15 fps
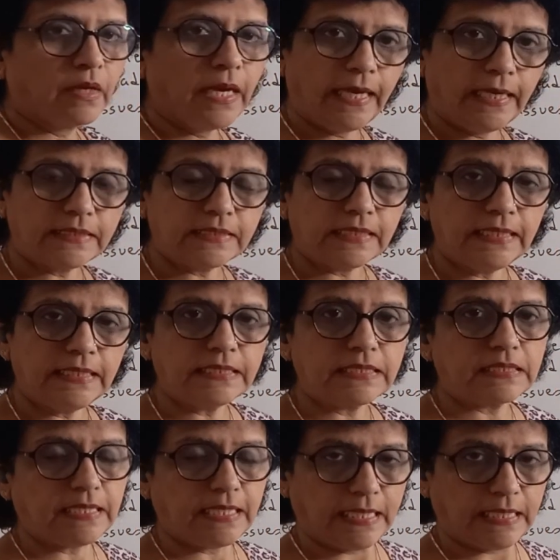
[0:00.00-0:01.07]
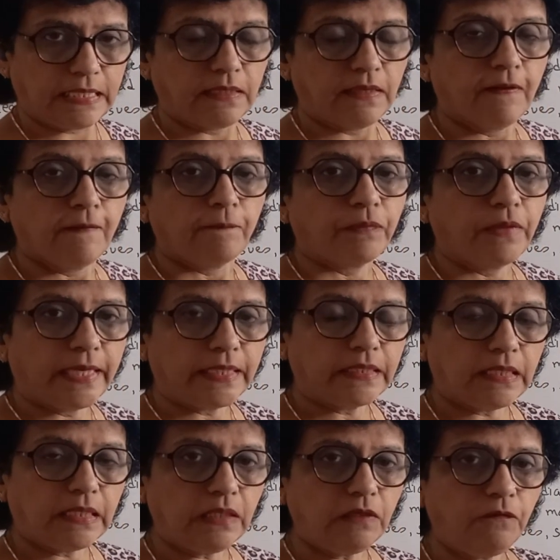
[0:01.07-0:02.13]
As I say,
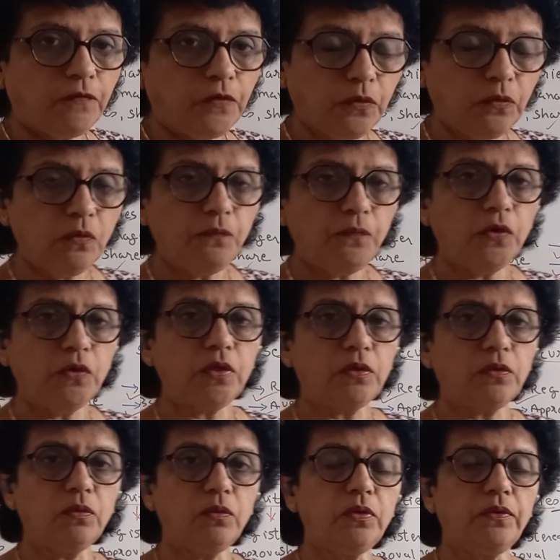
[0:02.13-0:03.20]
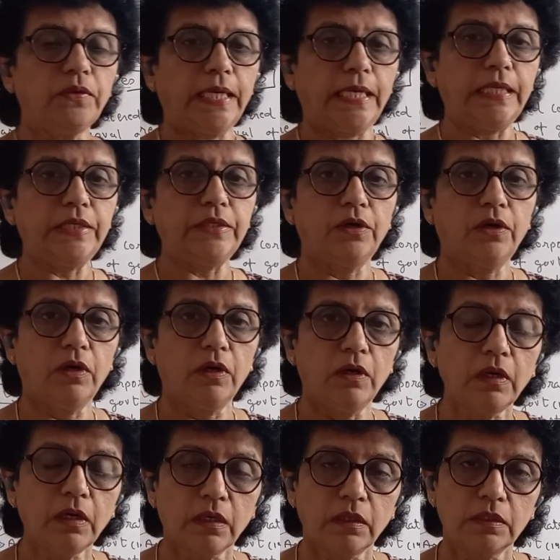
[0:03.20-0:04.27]
that if you want to trade
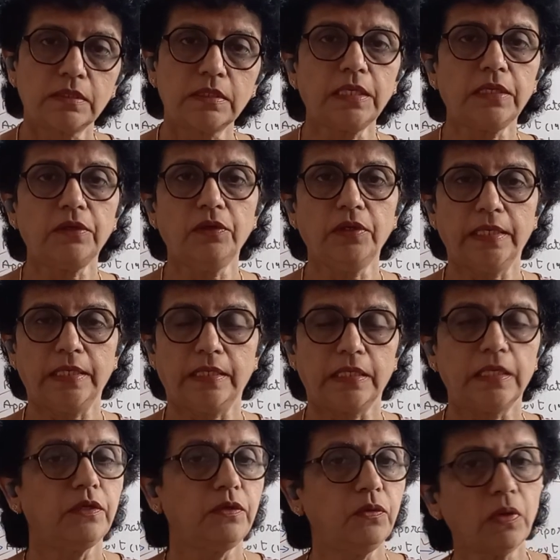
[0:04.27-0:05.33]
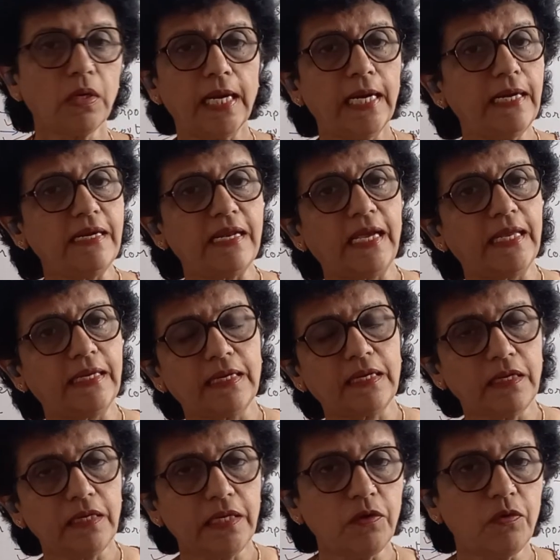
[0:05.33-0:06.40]
your security, you can't
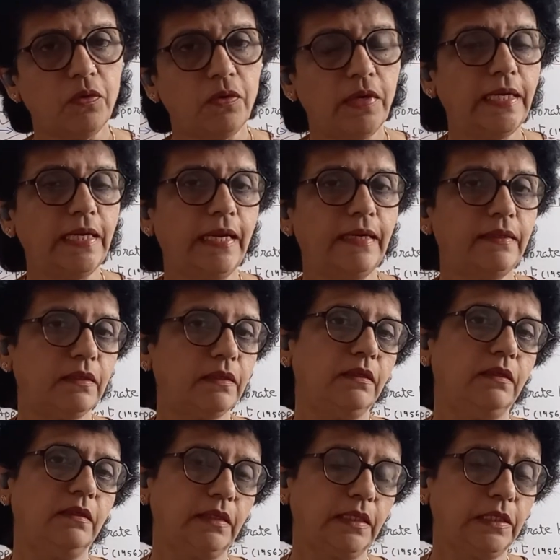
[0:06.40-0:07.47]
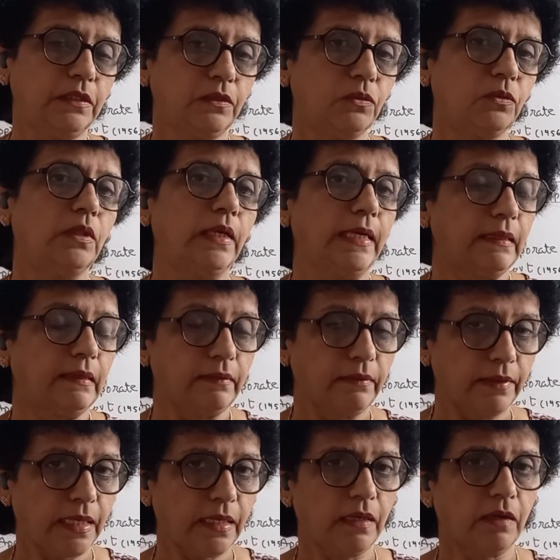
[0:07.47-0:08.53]
directly go and enter into that
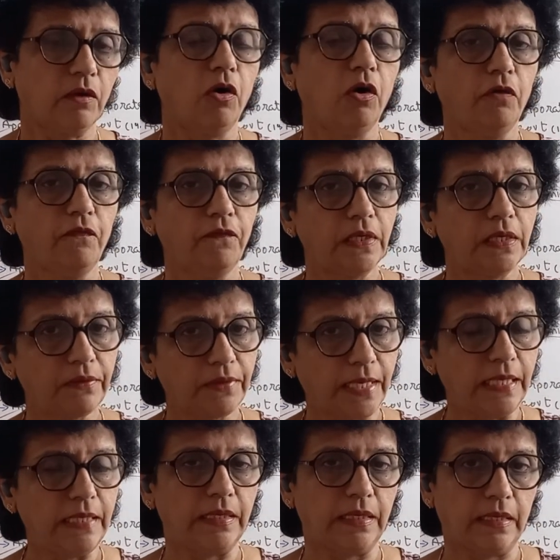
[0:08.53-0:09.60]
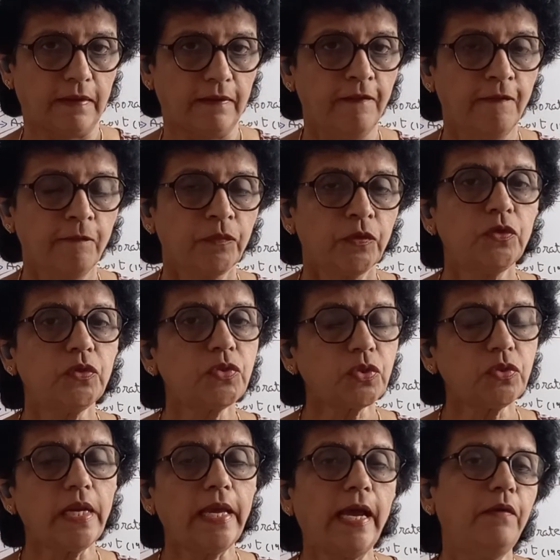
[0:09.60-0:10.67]
ring of a trading. You
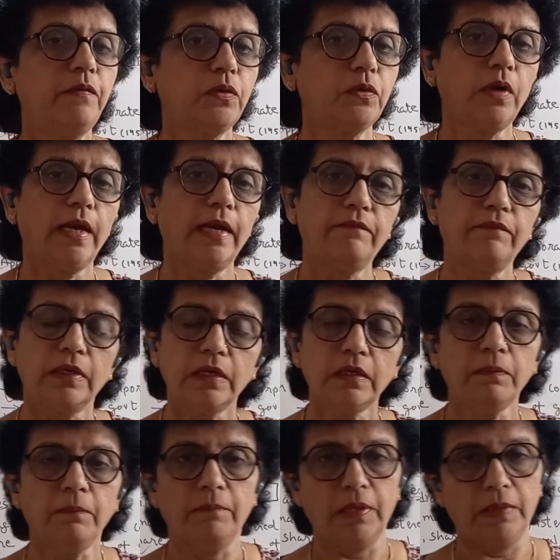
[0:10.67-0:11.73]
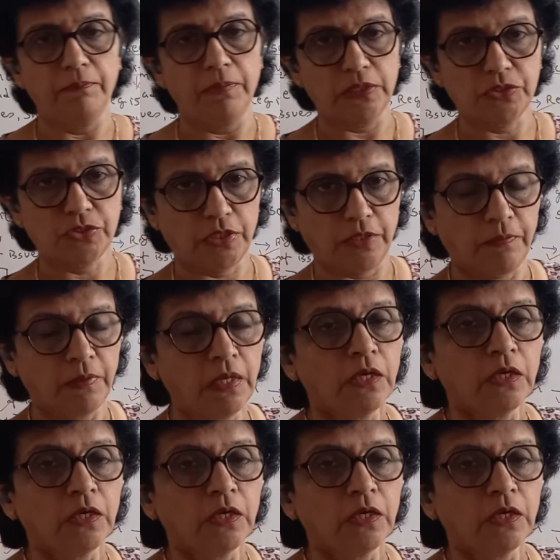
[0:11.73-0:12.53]
should have to have a membership.